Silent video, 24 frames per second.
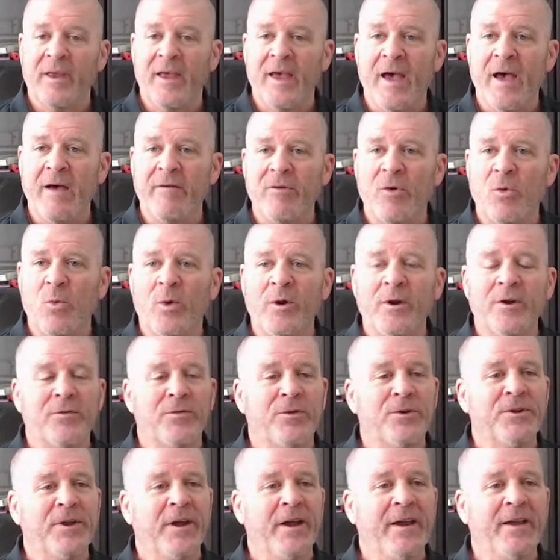have a
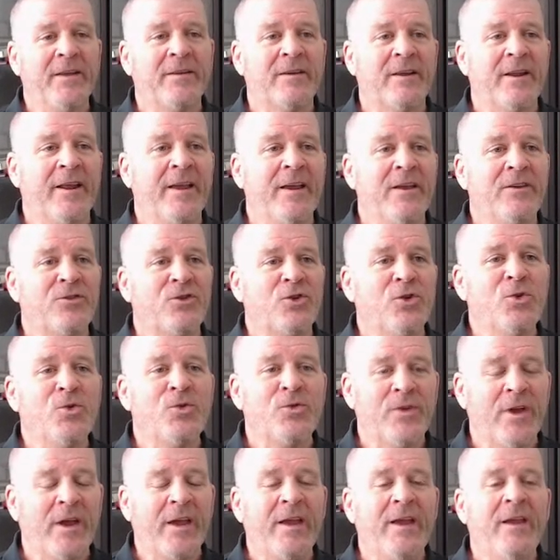wonderful day. And today is
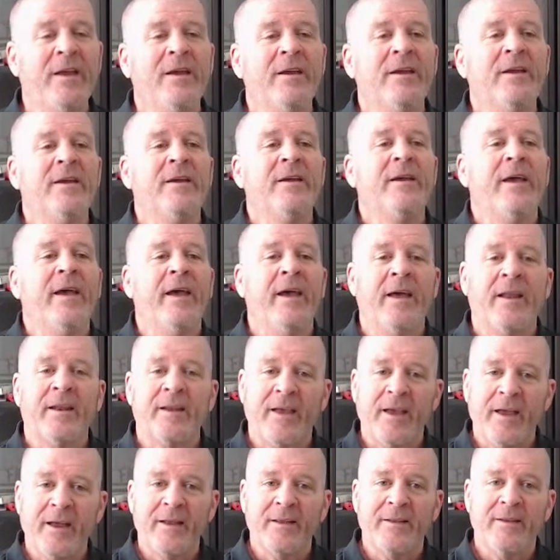Tuesday, and
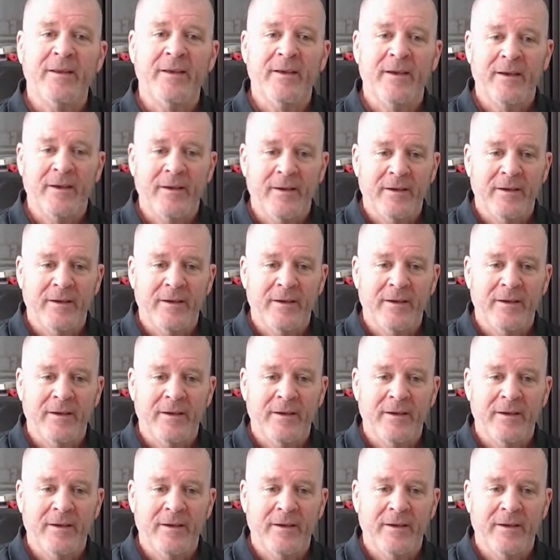again,